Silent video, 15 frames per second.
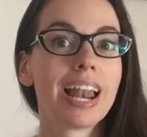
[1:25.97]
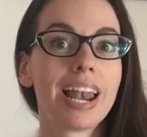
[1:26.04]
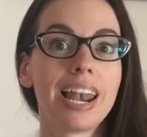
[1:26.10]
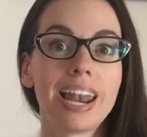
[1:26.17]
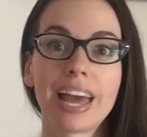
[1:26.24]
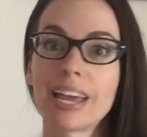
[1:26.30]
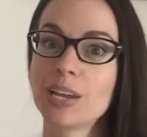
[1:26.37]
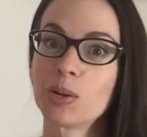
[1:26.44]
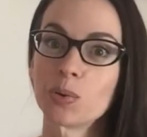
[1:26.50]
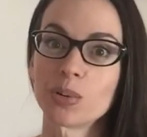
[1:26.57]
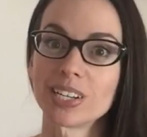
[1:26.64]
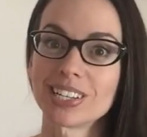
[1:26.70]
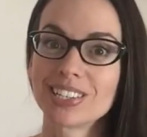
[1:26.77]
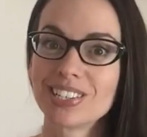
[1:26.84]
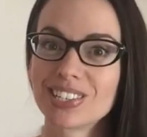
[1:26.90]

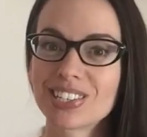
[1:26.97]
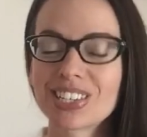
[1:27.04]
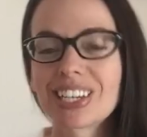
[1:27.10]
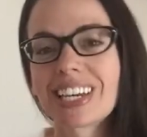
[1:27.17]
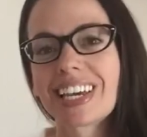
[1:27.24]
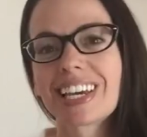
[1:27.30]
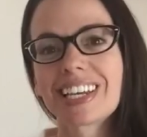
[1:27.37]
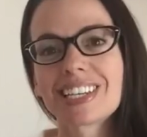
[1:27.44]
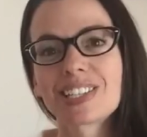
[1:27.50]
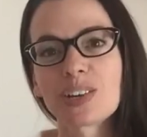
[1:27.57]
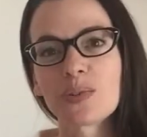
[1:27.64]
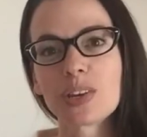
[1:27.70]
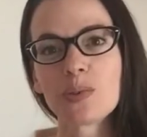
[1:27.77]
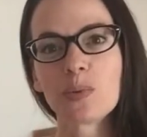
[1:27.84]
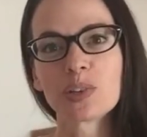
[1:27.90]
language so he